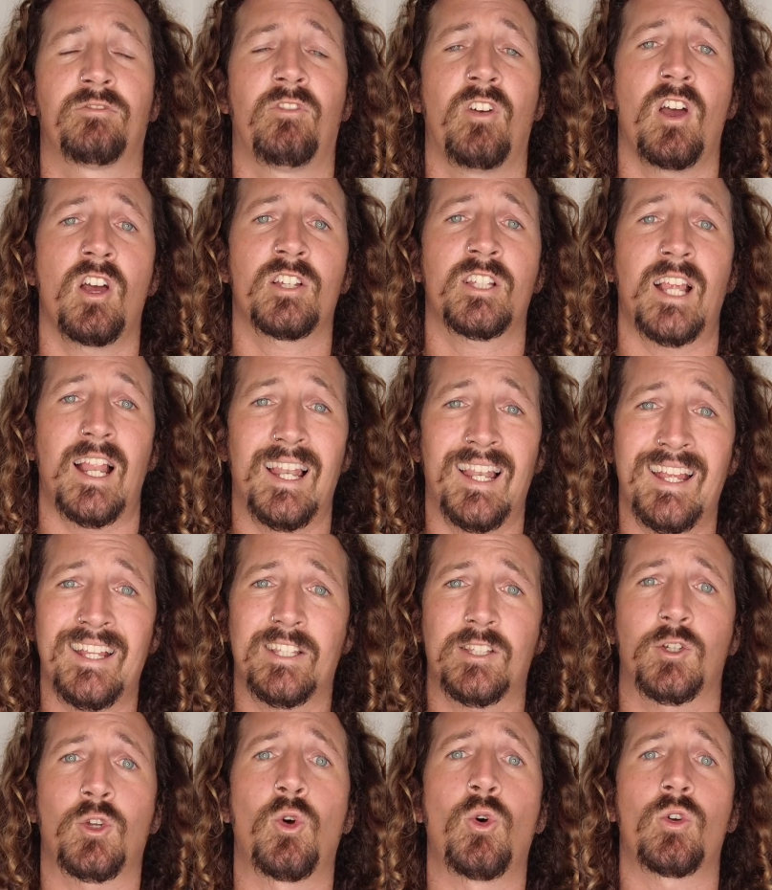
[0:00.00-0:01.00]
first,
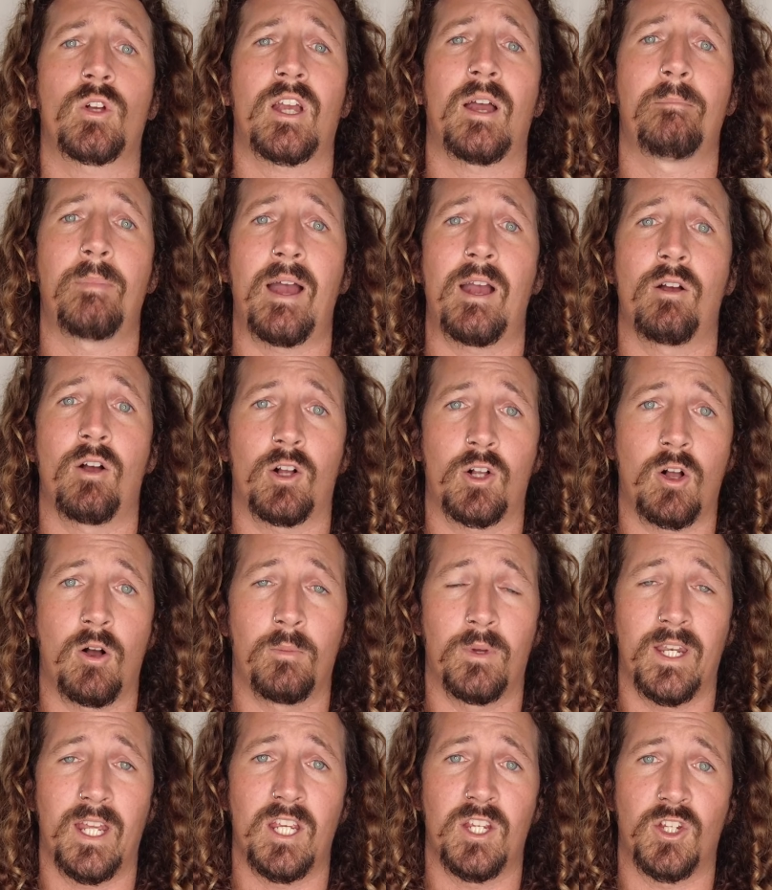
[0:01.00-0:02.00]
let's talk about
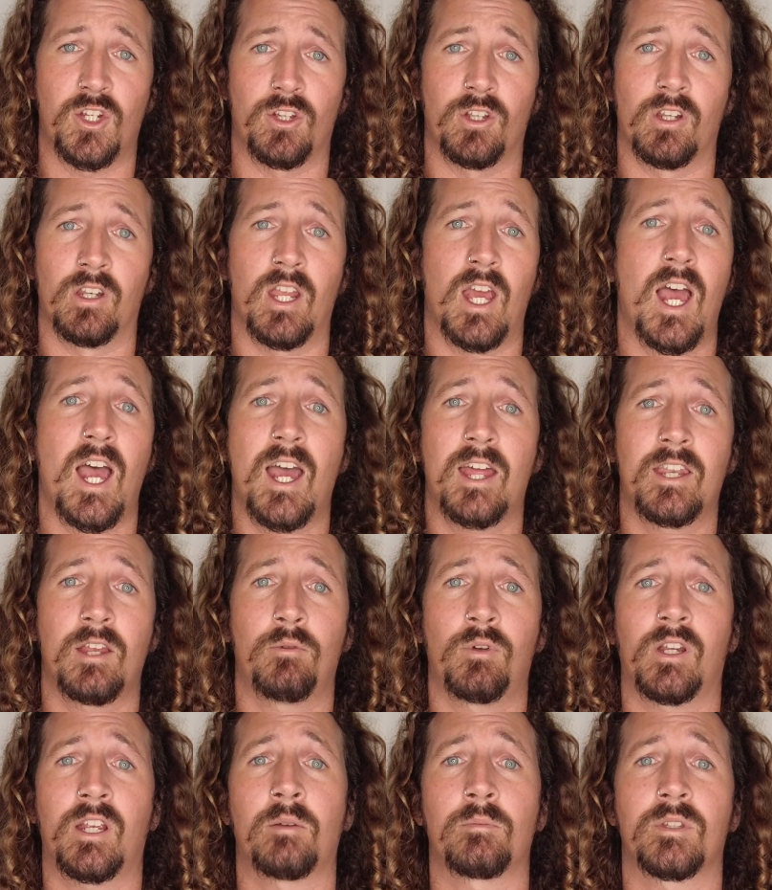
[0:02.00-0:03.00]
accommodation. Now,
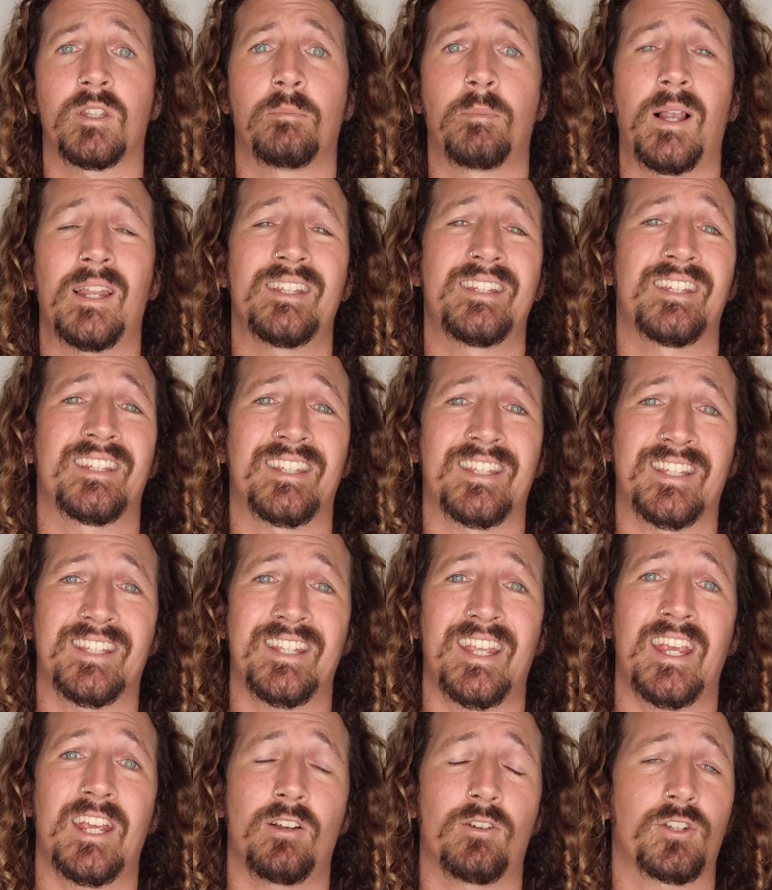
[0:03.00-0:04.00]
when it comes to places to
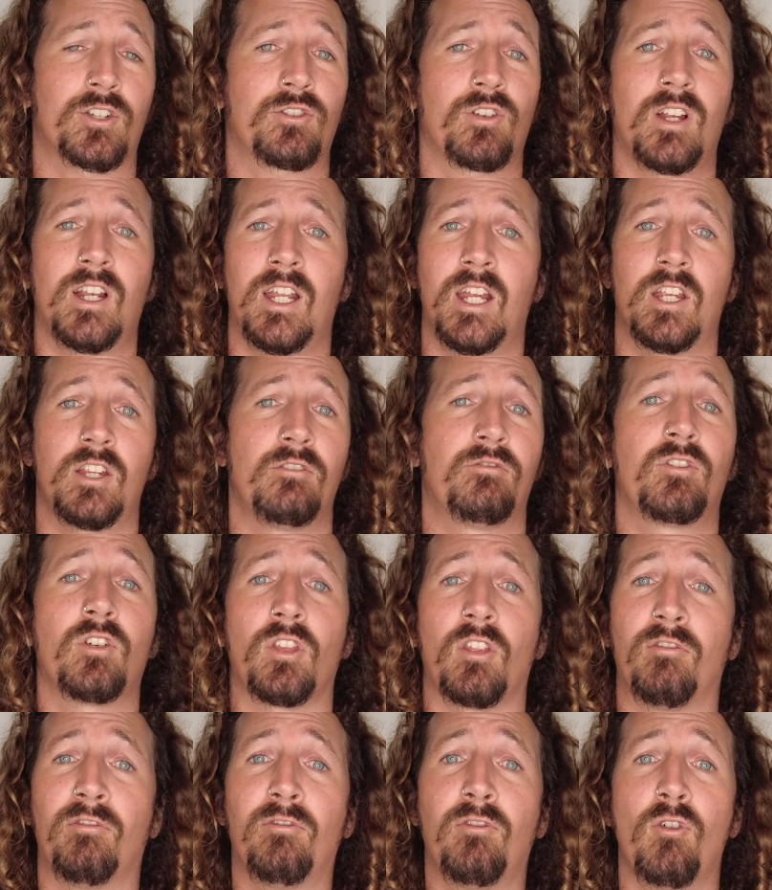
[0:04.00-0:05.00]
stay in Australia, you've got
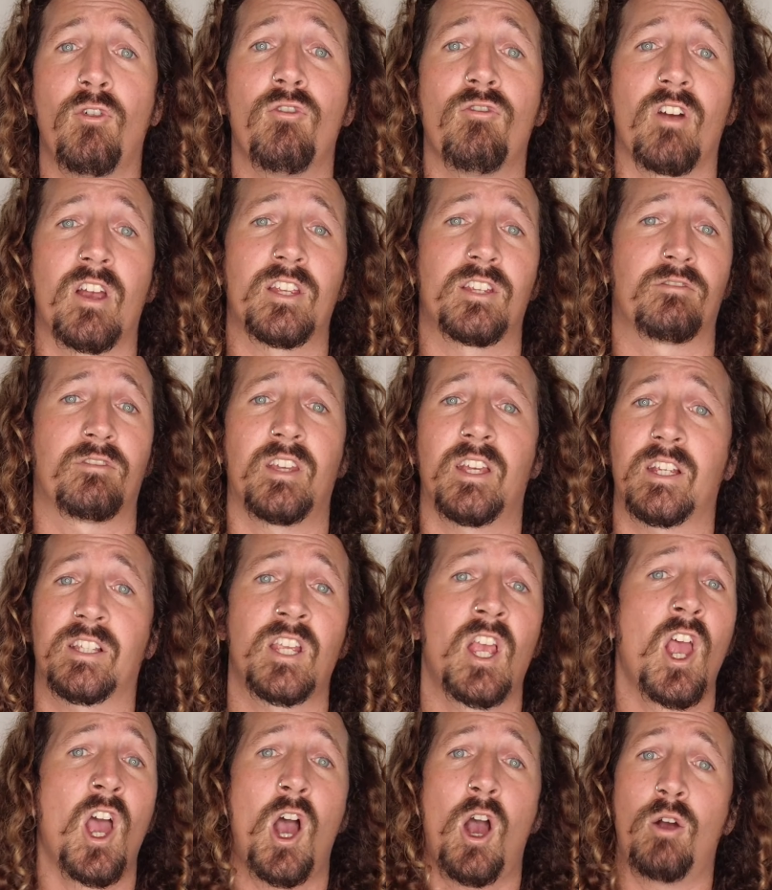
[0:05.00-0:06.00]
the full range of things:
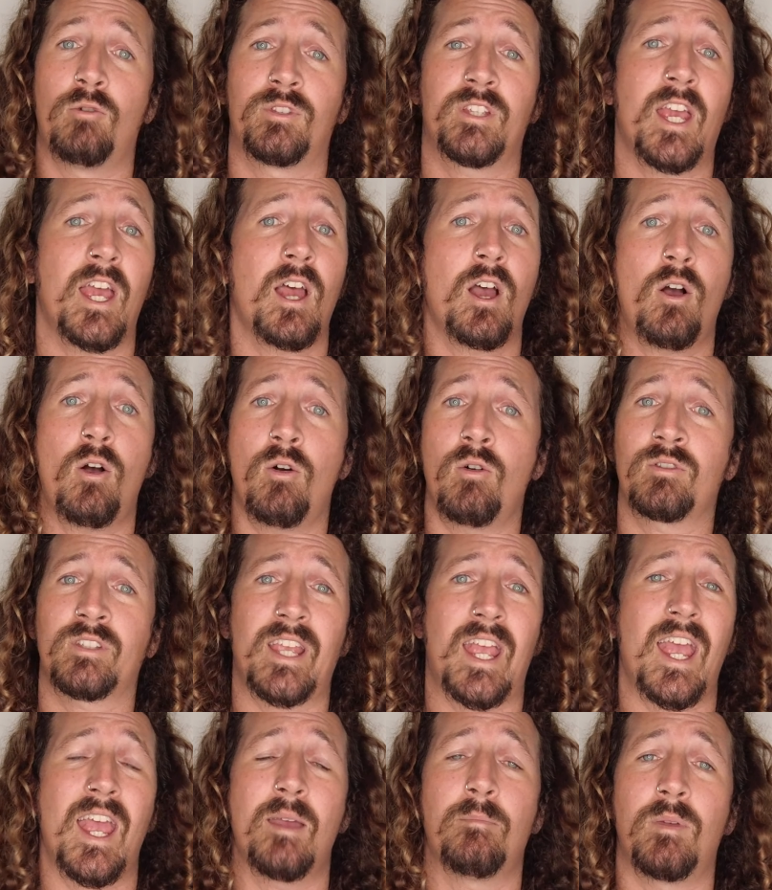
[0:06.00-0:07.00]
hotels,
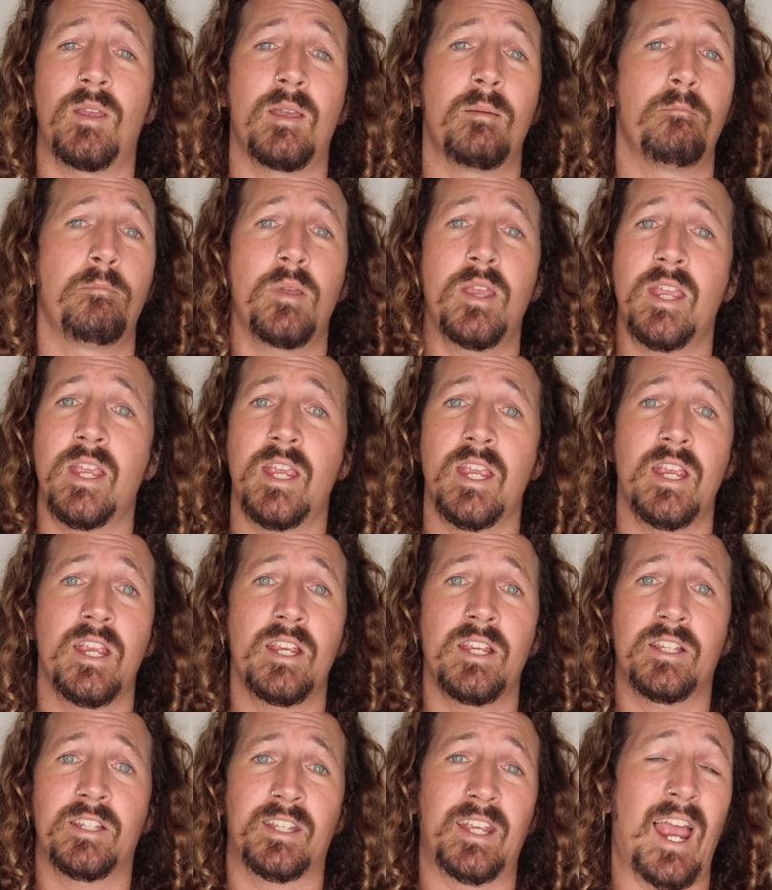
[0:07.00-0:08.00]

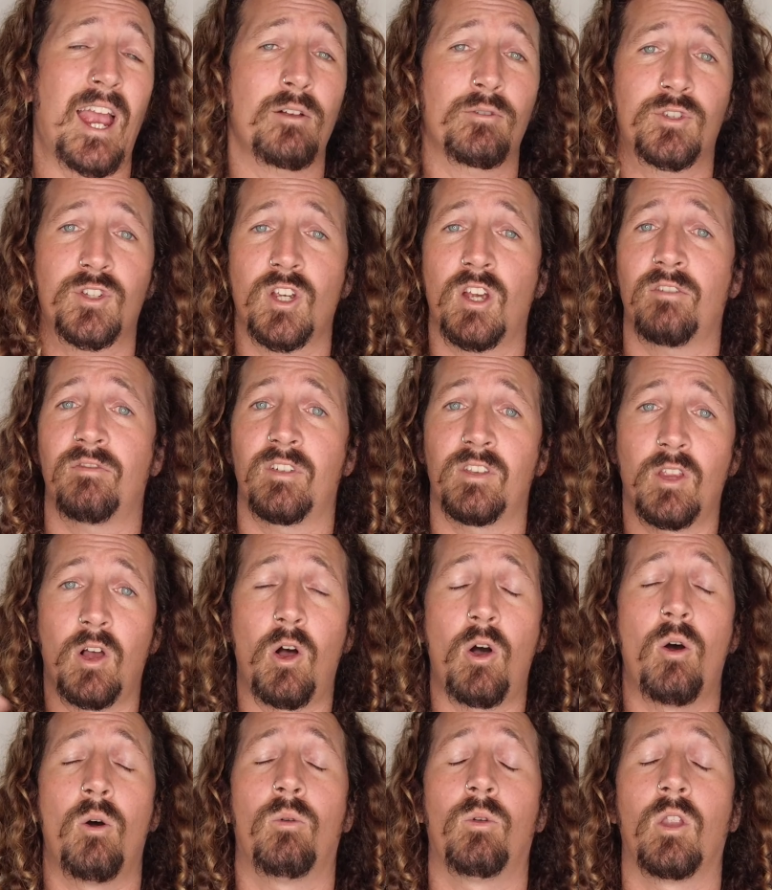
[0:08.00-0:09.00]
Airbnbs, couch surfing, the
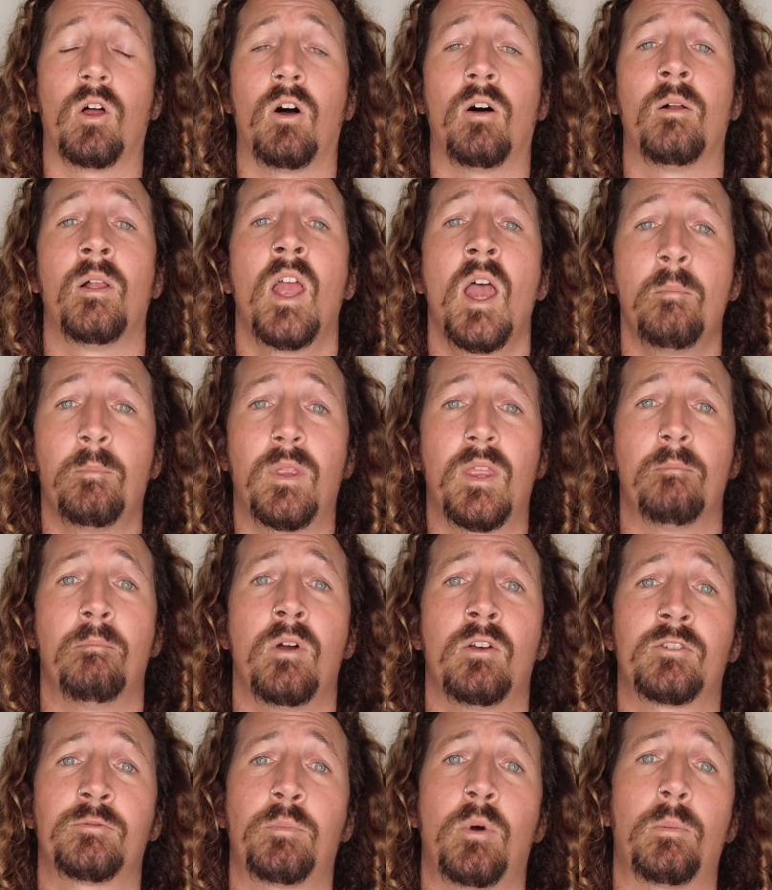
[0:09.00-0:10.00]
whole lot. But the
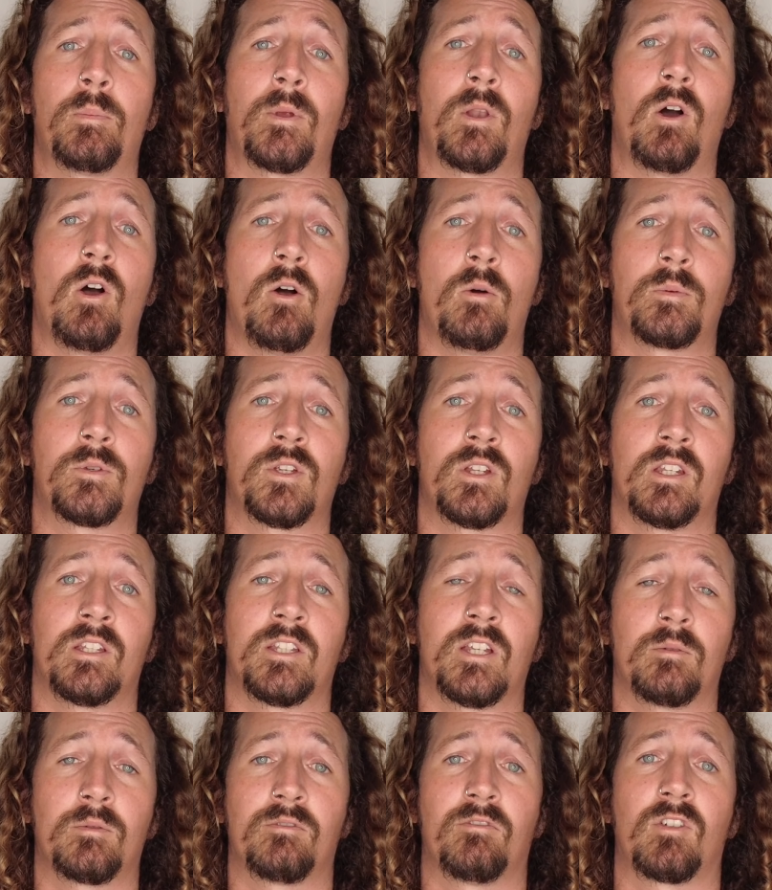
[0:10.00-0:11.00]
most popular option in
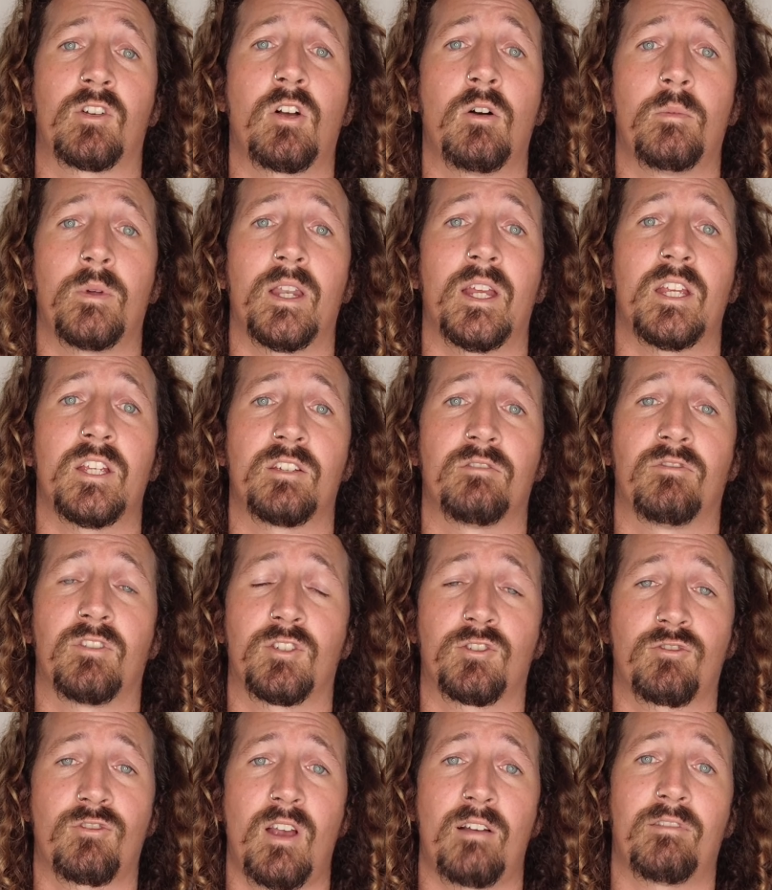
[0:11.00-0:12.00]
terms of accommodation for
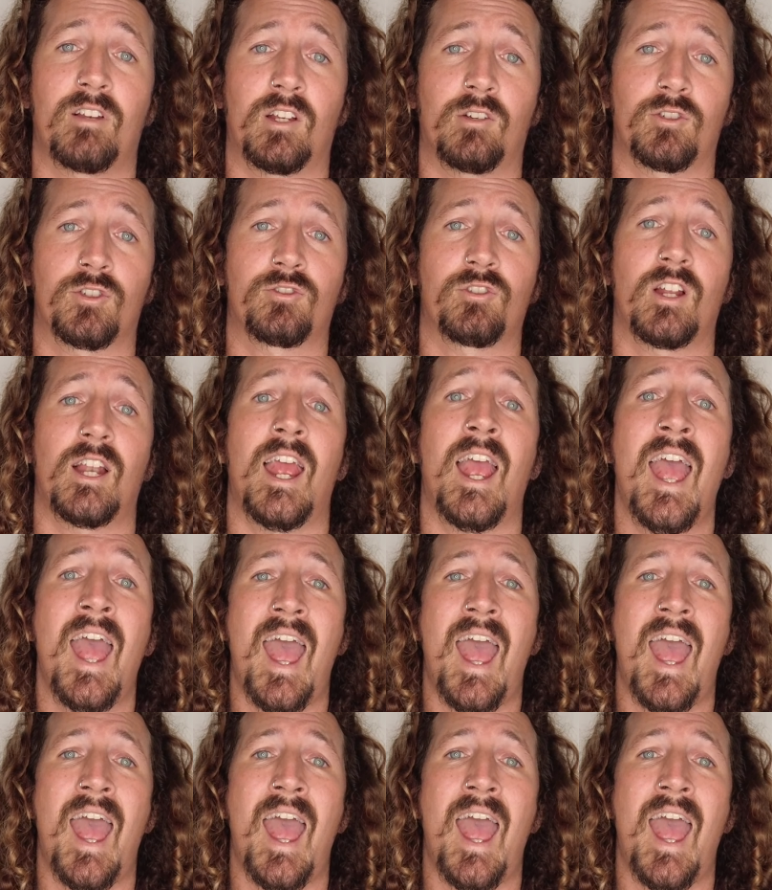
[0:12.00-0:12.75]
traveling Australia